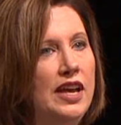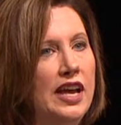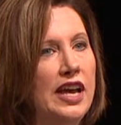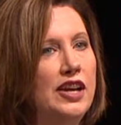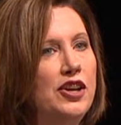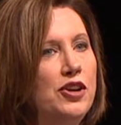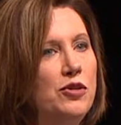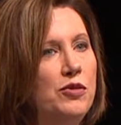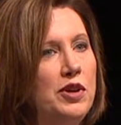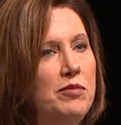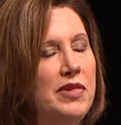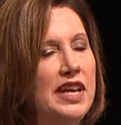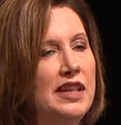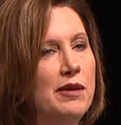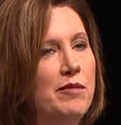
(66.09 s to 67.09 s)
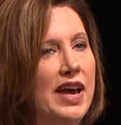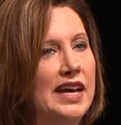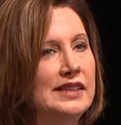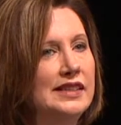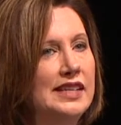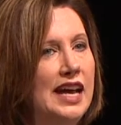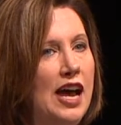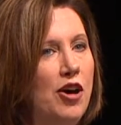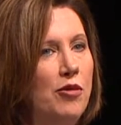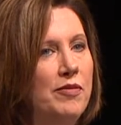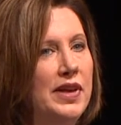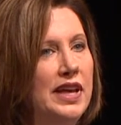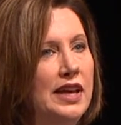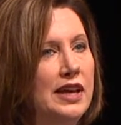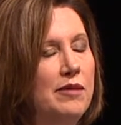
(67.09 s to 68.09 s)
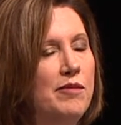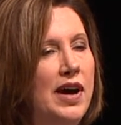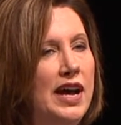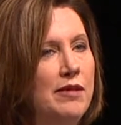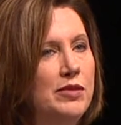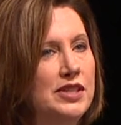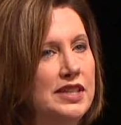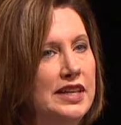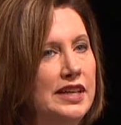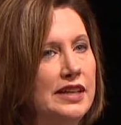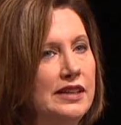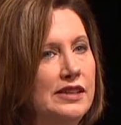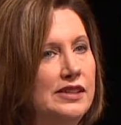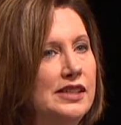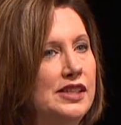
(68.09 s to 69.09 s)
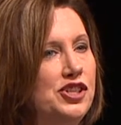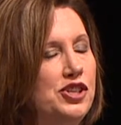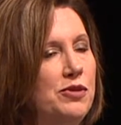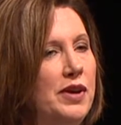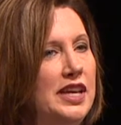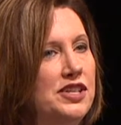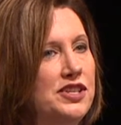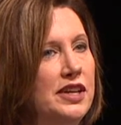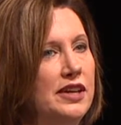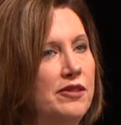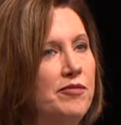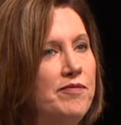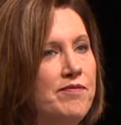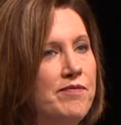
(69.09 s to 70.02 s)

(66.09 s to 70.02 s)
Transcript: and who would be the best to help me in my particular situation.